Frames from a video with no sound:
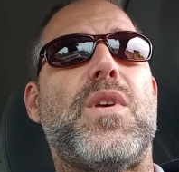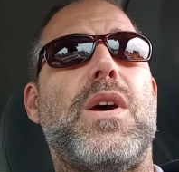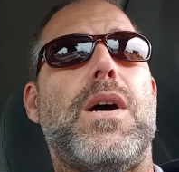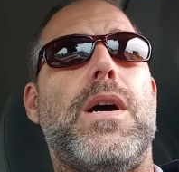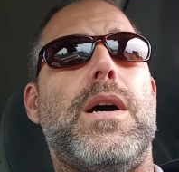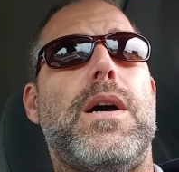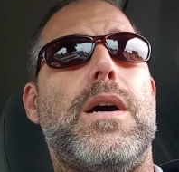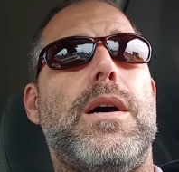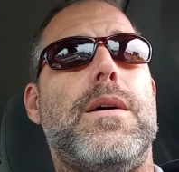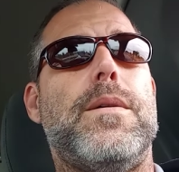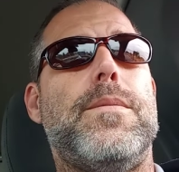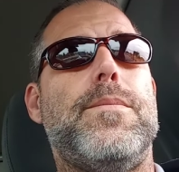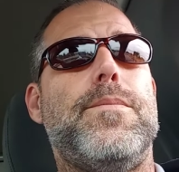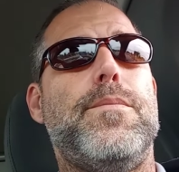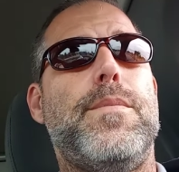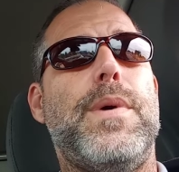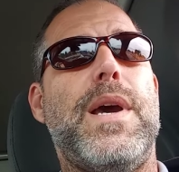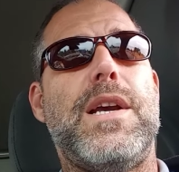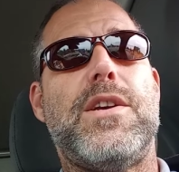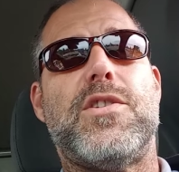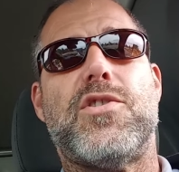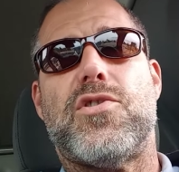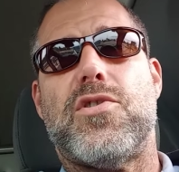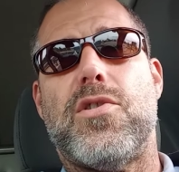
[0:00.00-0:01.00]
Um,
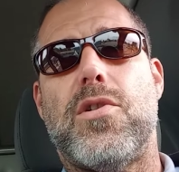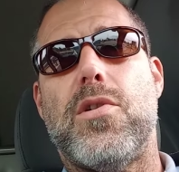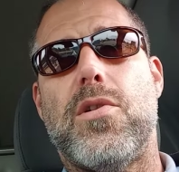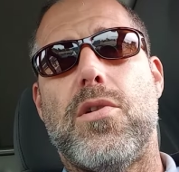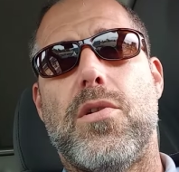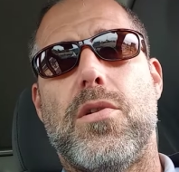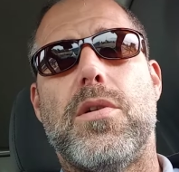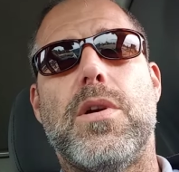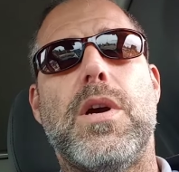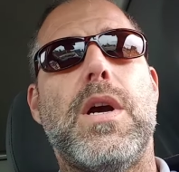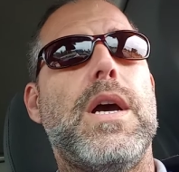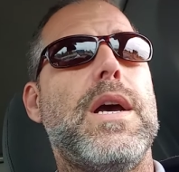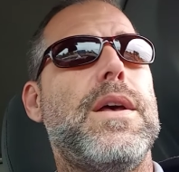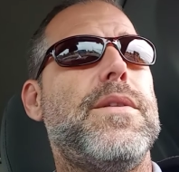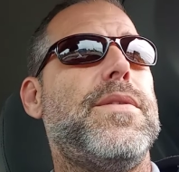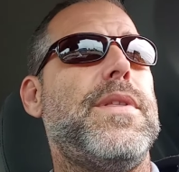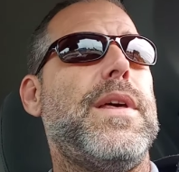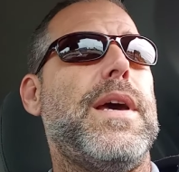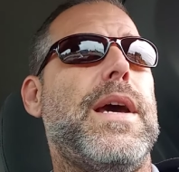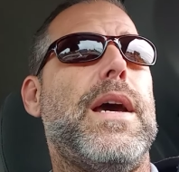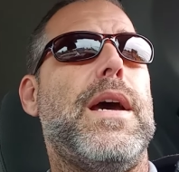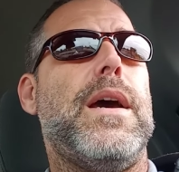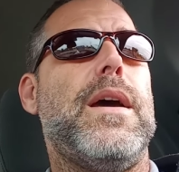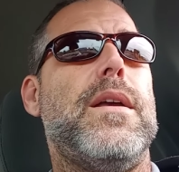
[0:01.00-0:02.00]
make sure
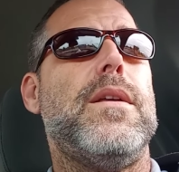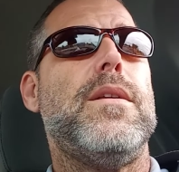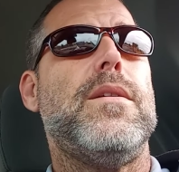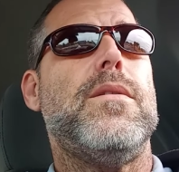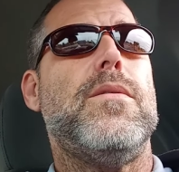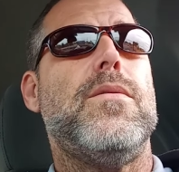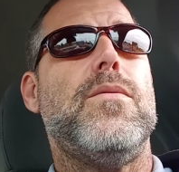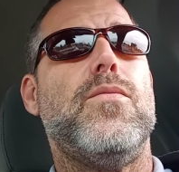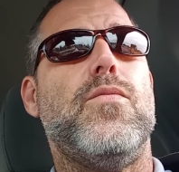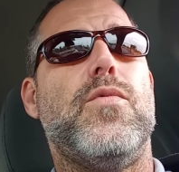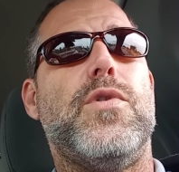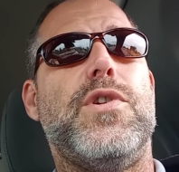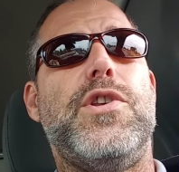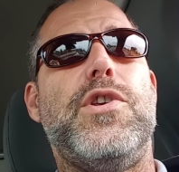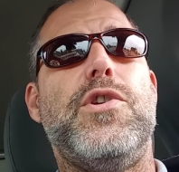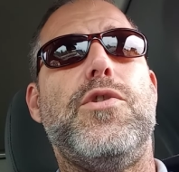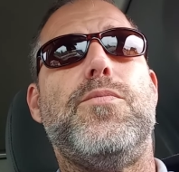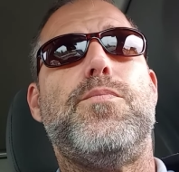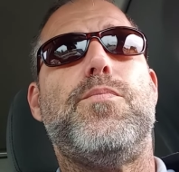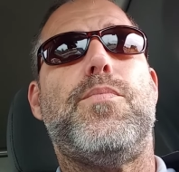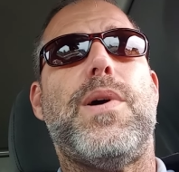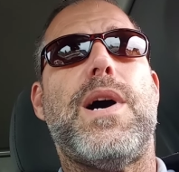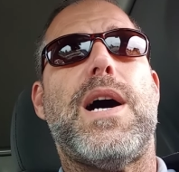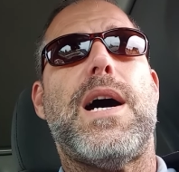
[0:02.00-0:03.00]
that when
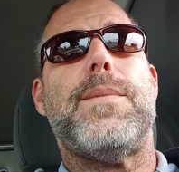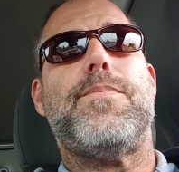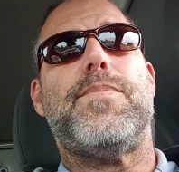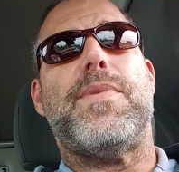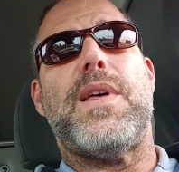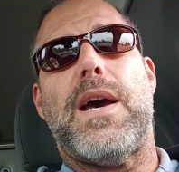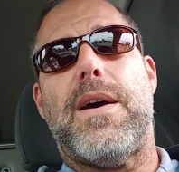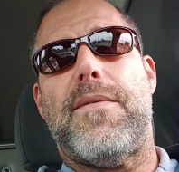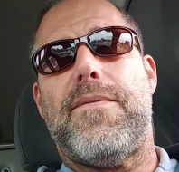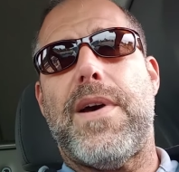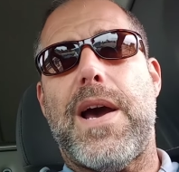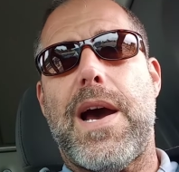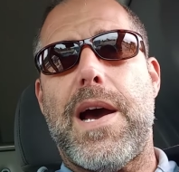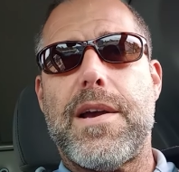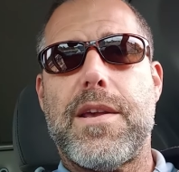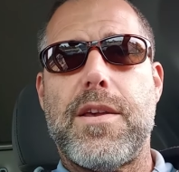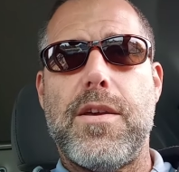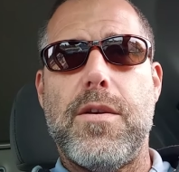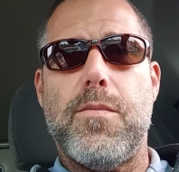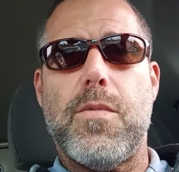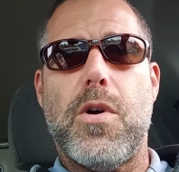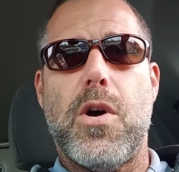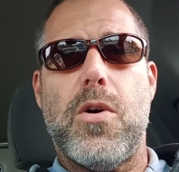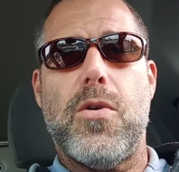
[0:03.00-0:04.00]
you pop that
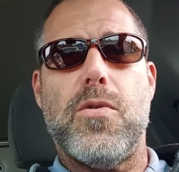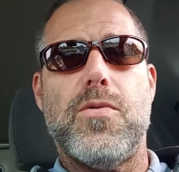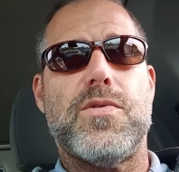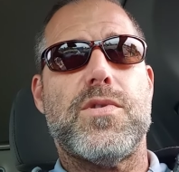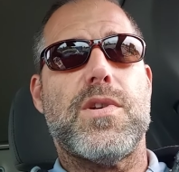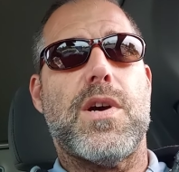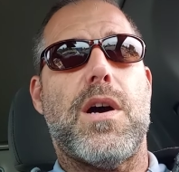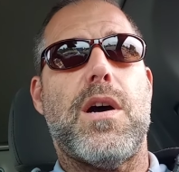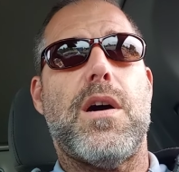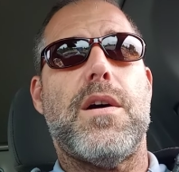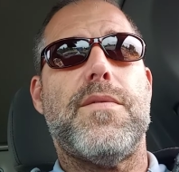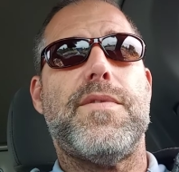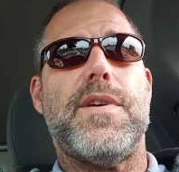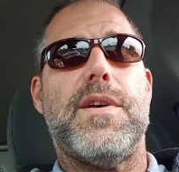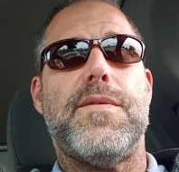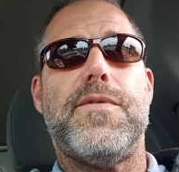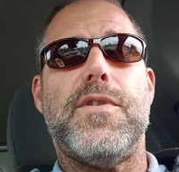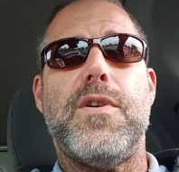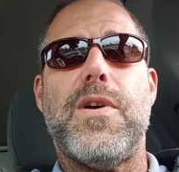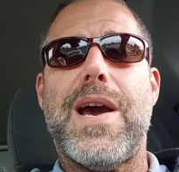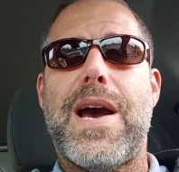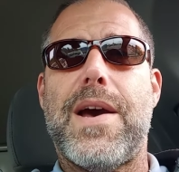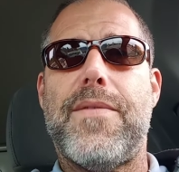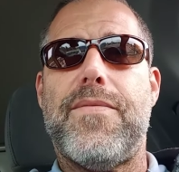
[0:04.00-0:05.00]
vacuum hose off,
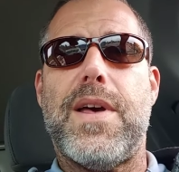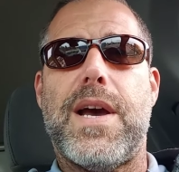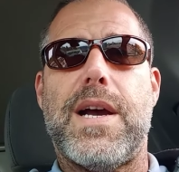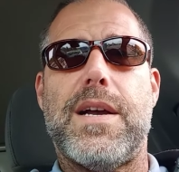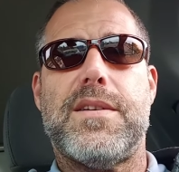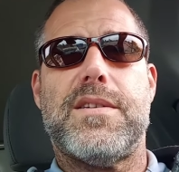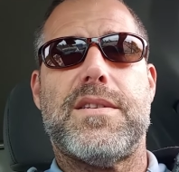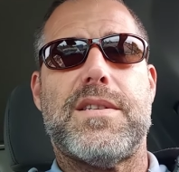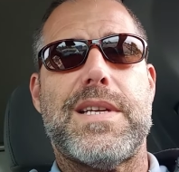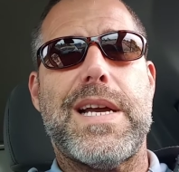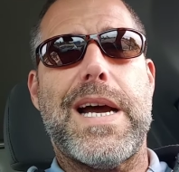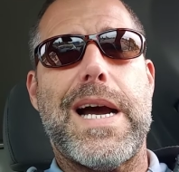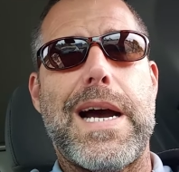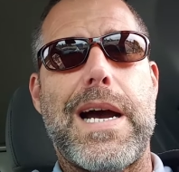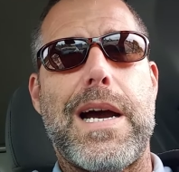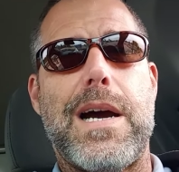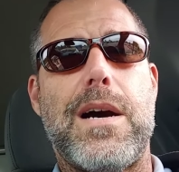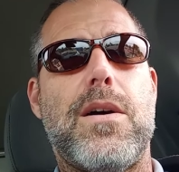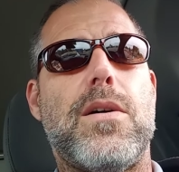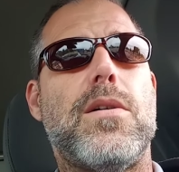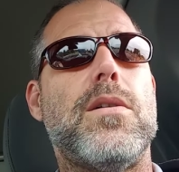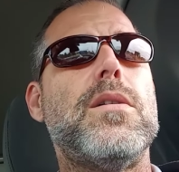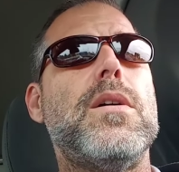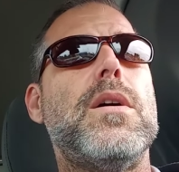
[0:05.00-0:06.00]
if you have that
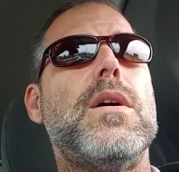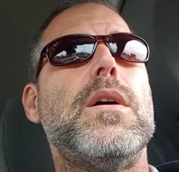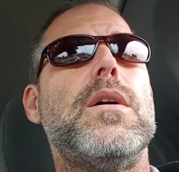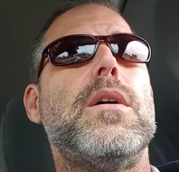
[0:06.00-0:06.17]
style,